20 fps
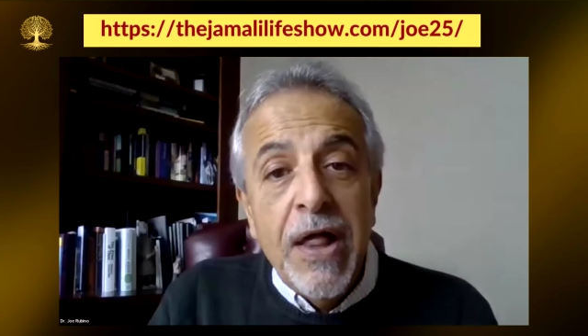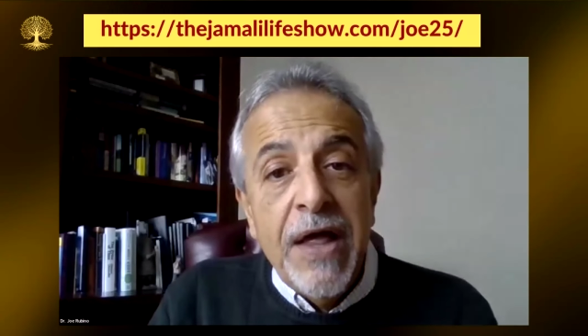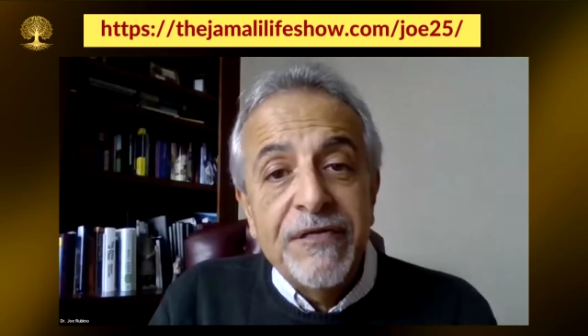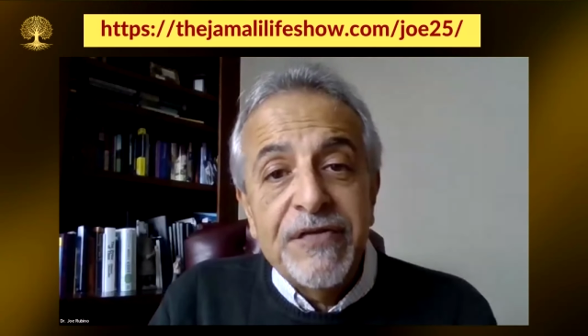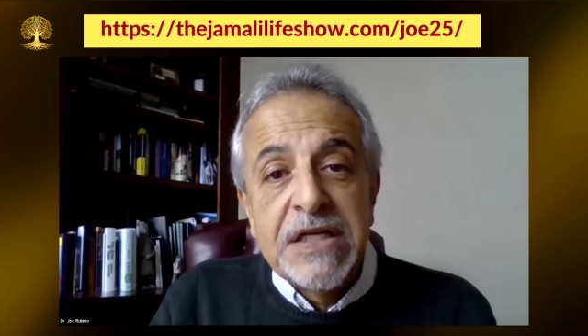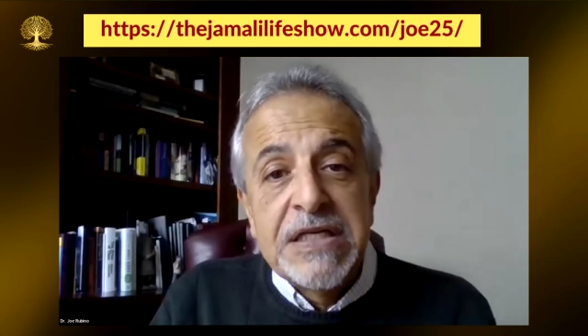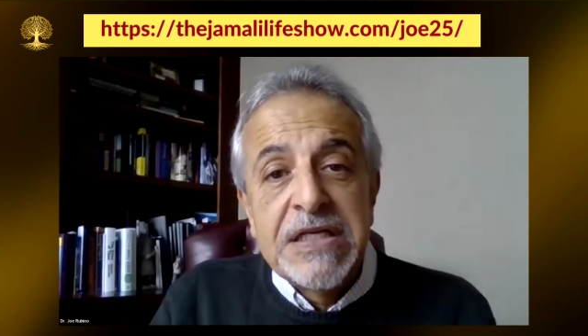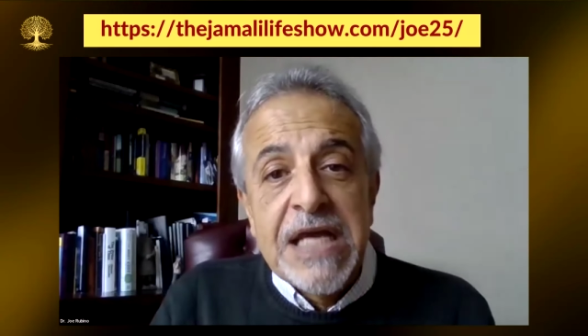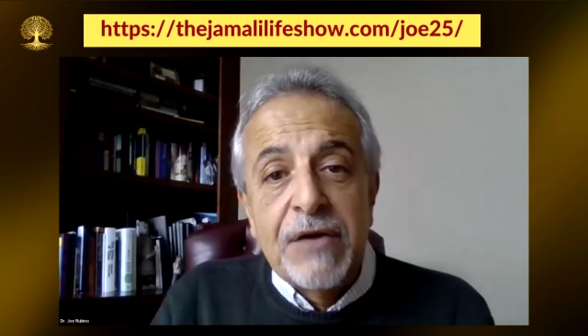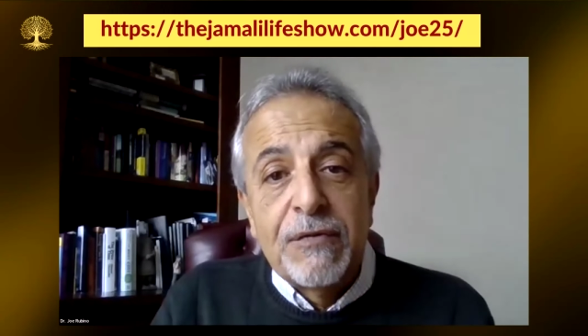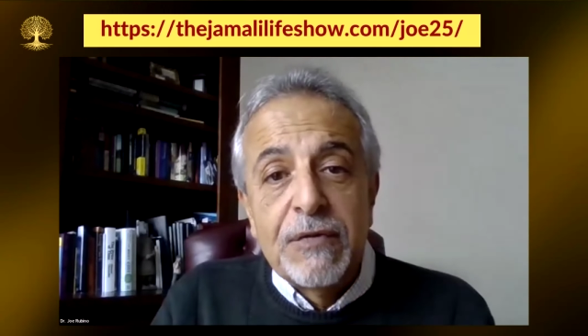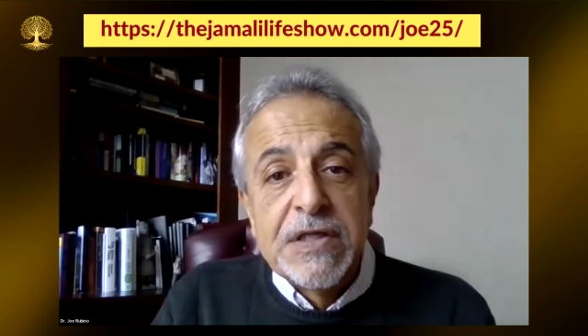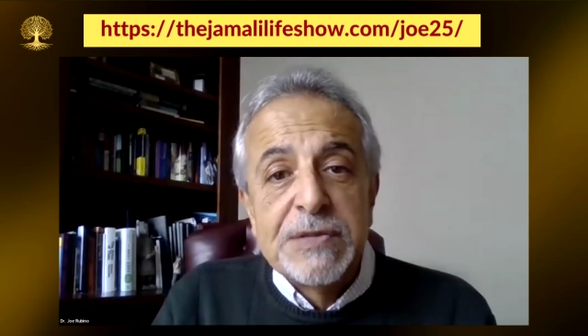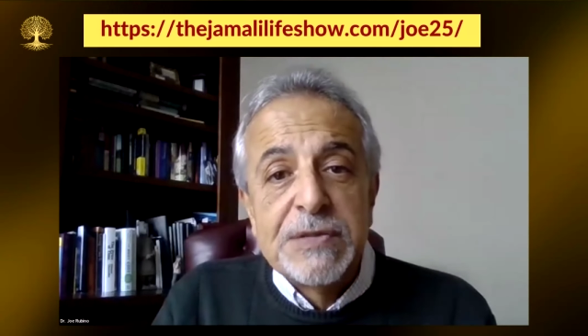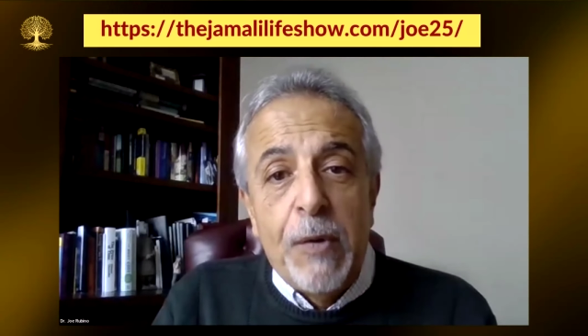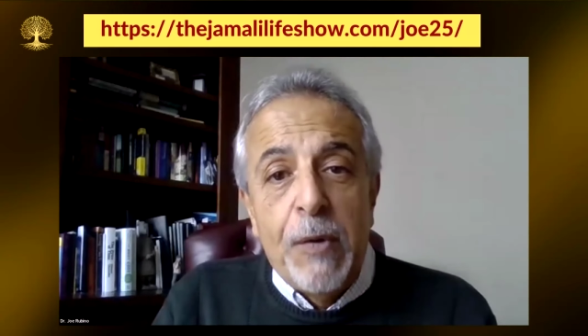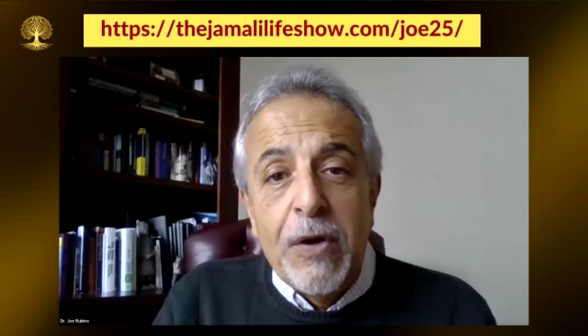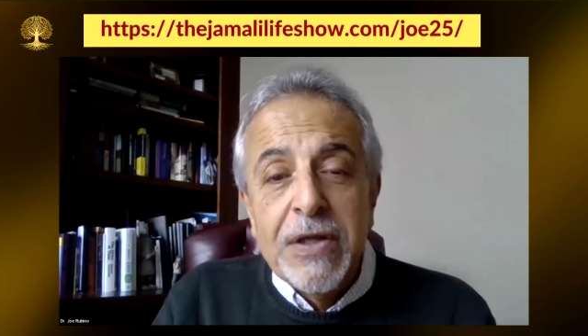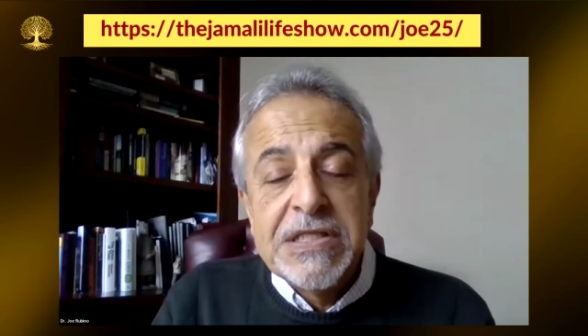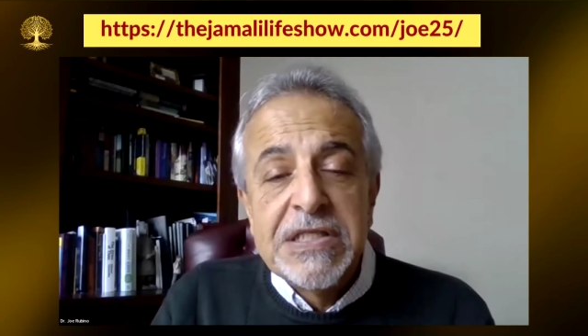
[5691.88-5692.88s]
all have to take
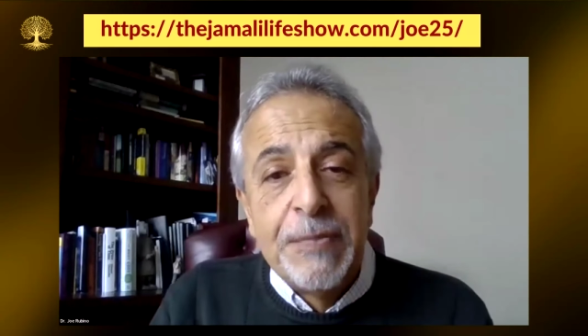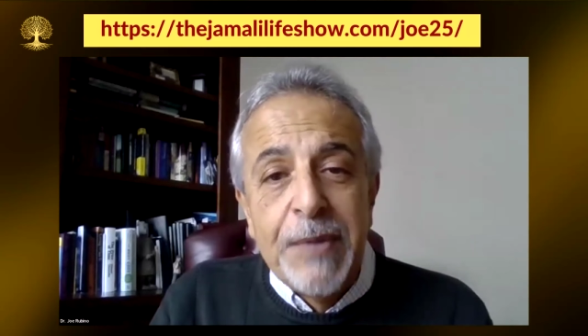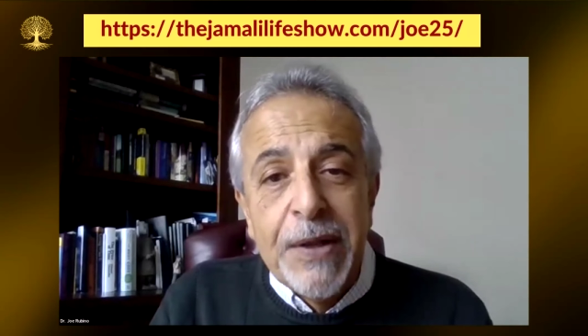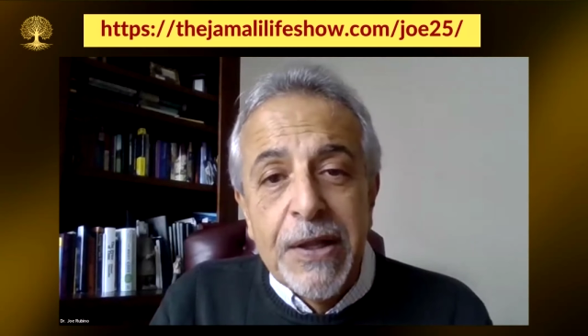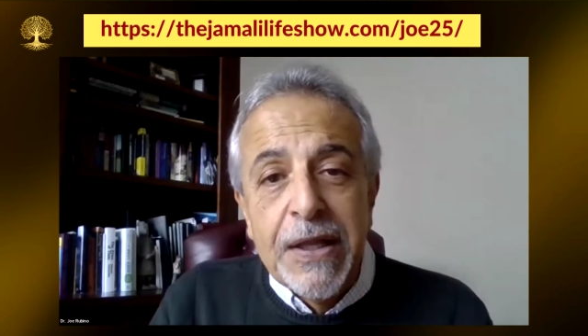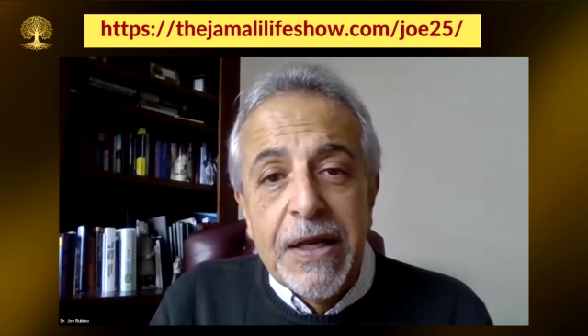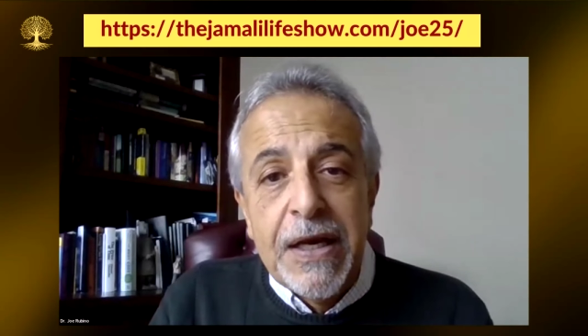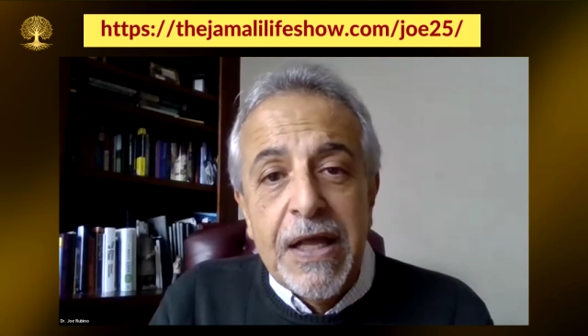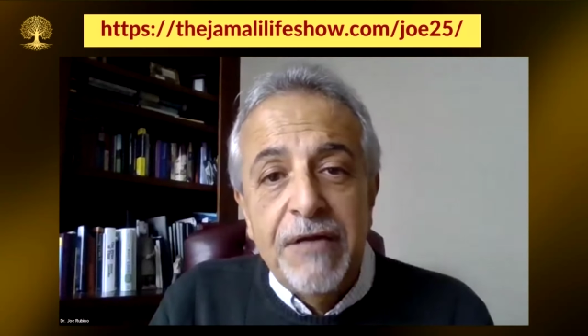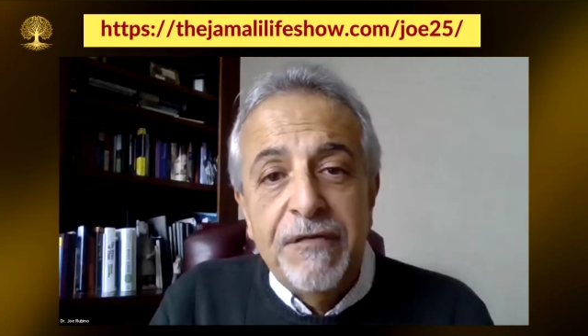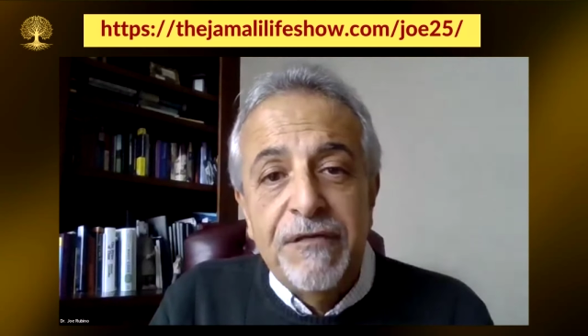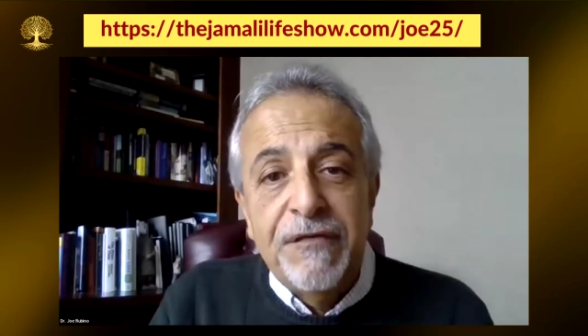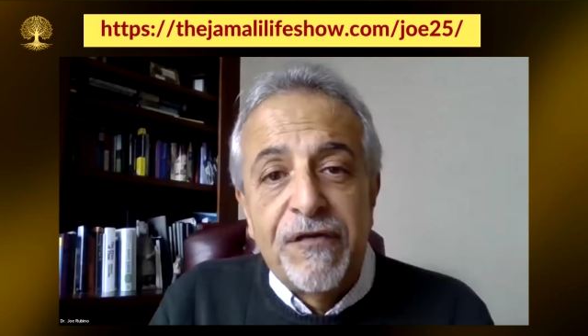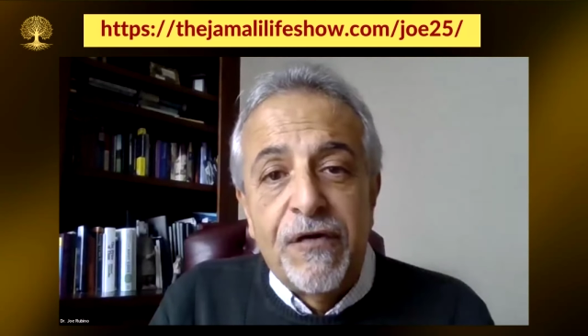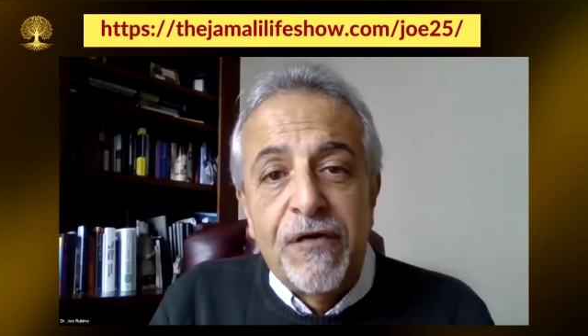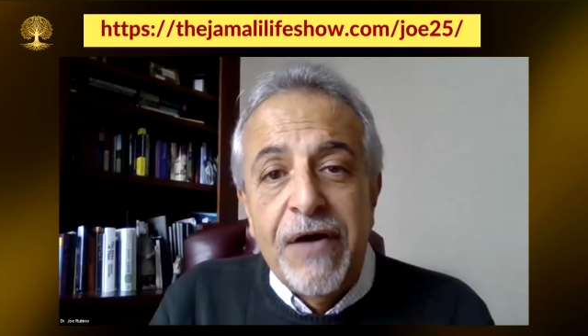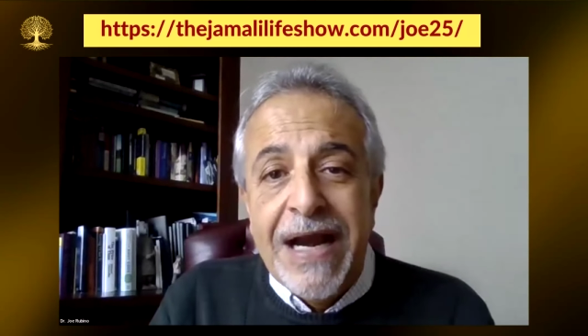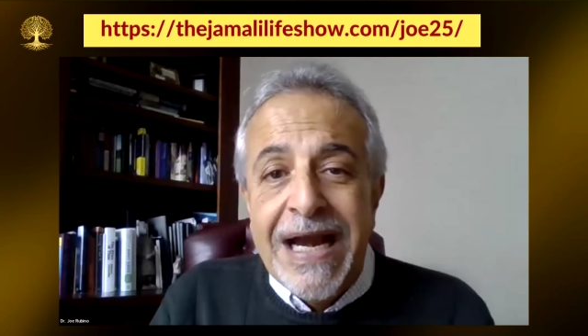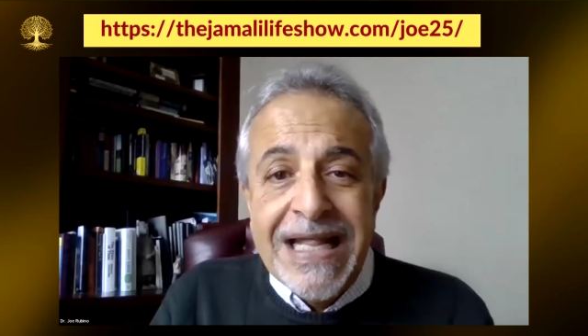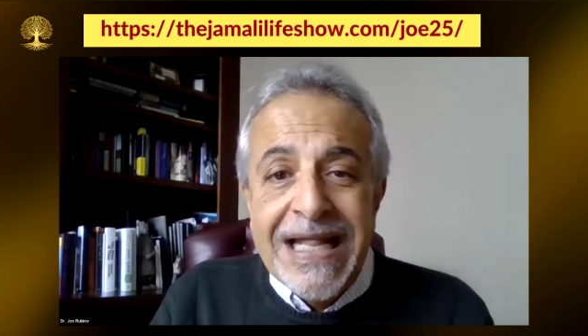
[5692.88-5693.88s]
responsibility for